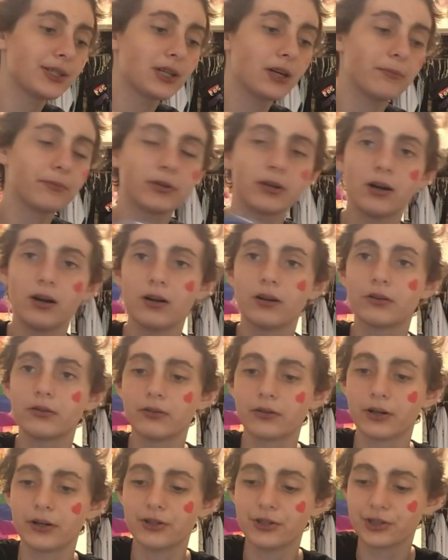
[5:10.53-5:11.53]
time your hot glue
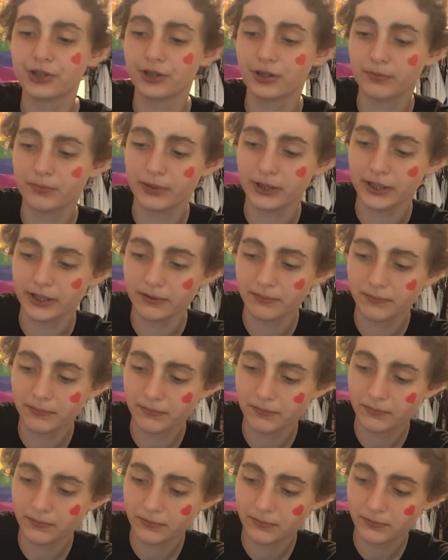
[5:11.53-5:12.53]
gun should be,
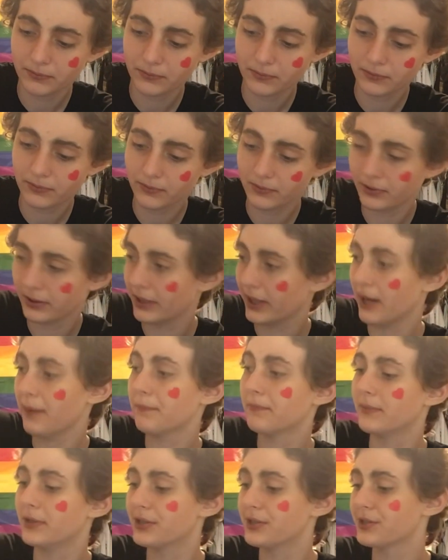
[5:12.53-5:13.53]
yep,
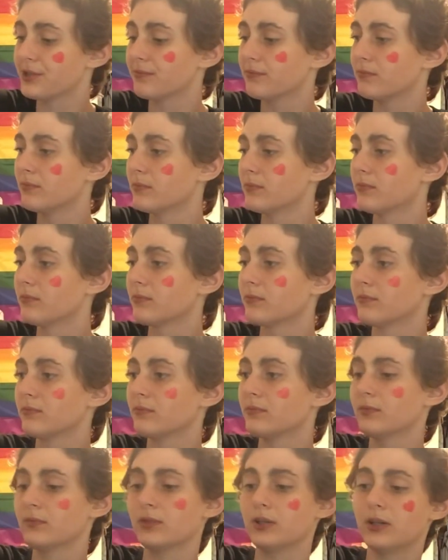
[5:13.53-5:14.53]
it's
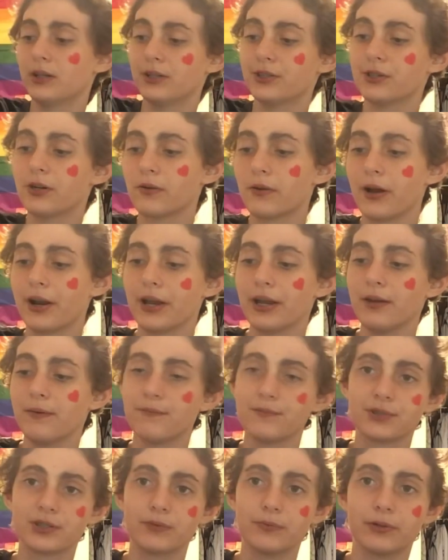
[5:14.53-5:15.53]
all ready.
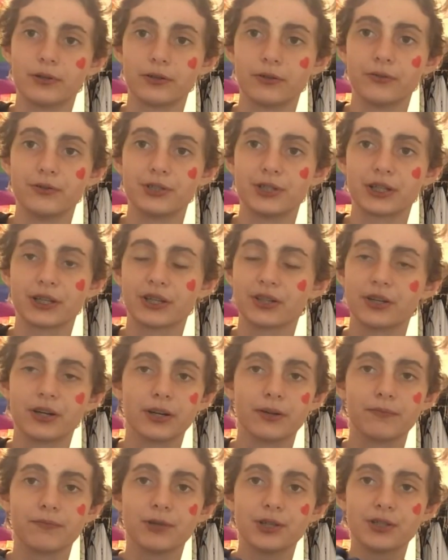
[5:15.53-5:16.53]
So put a glue stick in
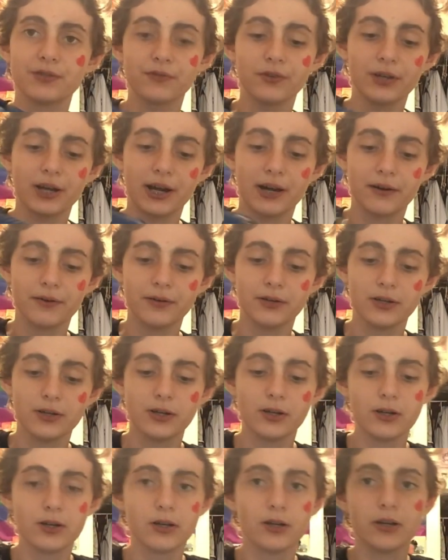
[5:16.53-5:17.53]
there, just for now.
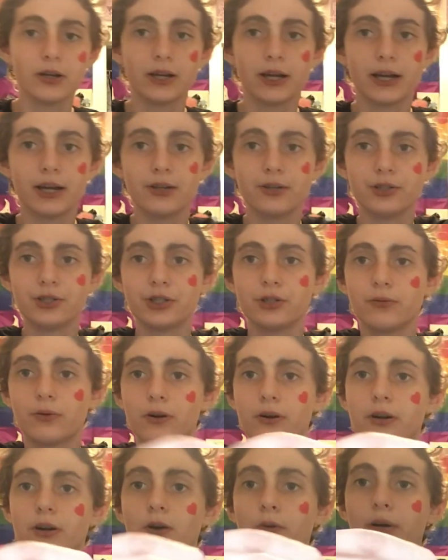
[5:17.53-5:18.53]
And you
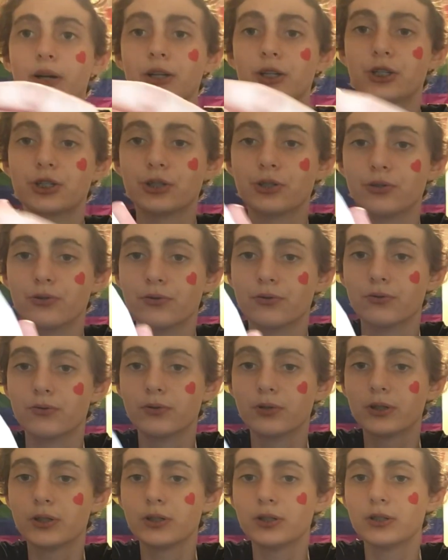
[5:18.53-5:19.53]
are going
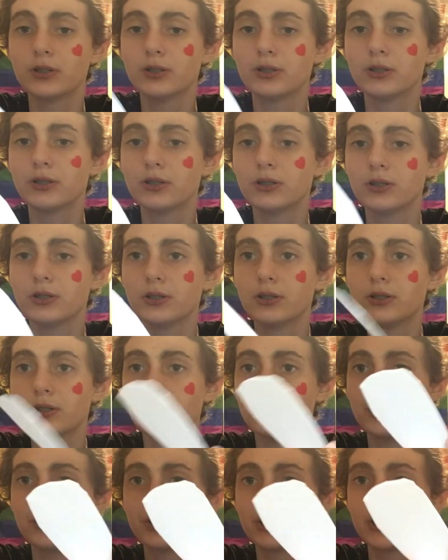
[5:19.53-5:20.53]
to
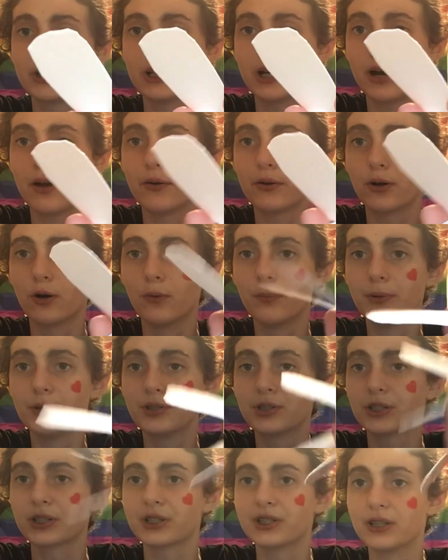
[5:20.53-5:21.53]
see how it opens
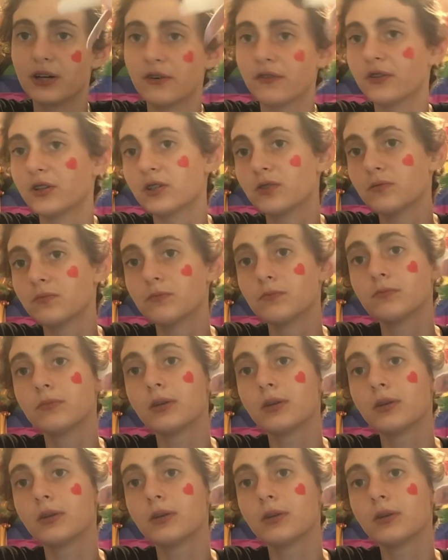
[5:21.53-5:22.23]
like a cell phone.